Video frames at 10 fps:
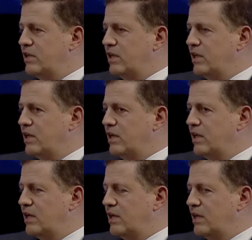
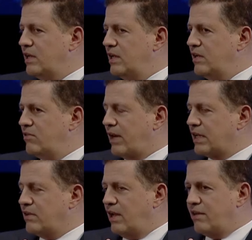In
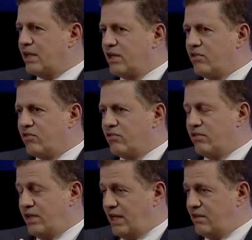fact, I think it's
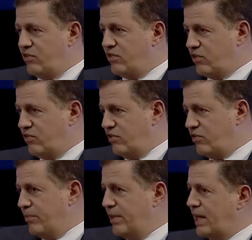1960,
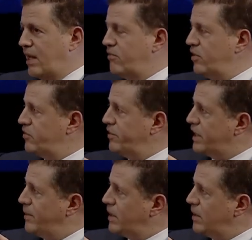so a big anniversary
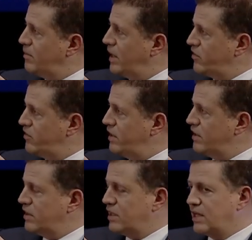coming up next year
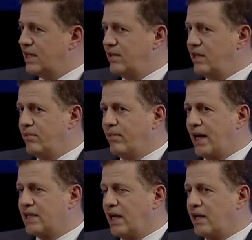in
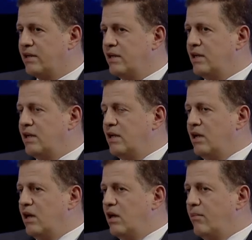Baghdad.
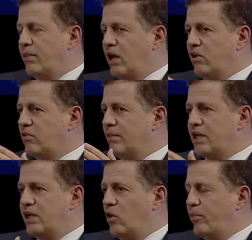But
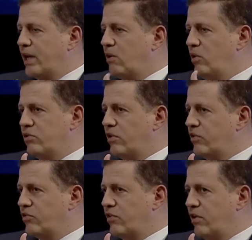ultimately, OPEC
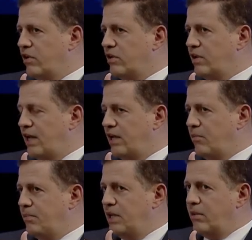quotas end
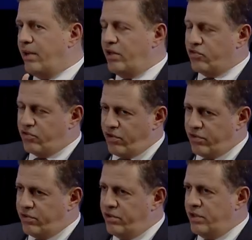up being based on